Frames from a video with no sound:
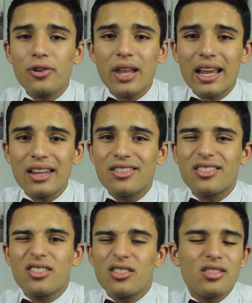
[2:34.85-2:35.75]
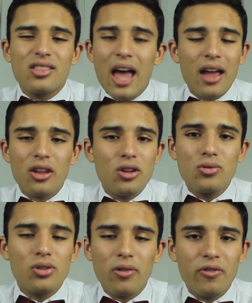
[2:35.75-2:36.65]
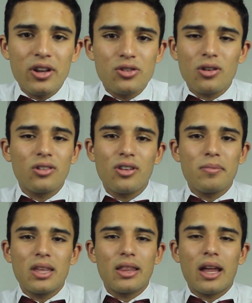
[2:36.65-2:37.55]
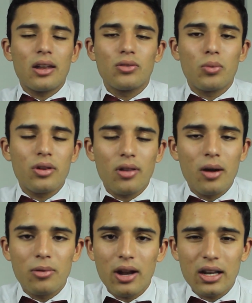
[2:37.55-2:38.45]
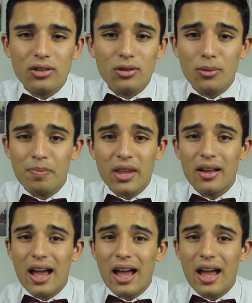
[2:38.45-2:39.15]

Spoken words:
feel like it's that huge of a feature, something that is worth upgrading to.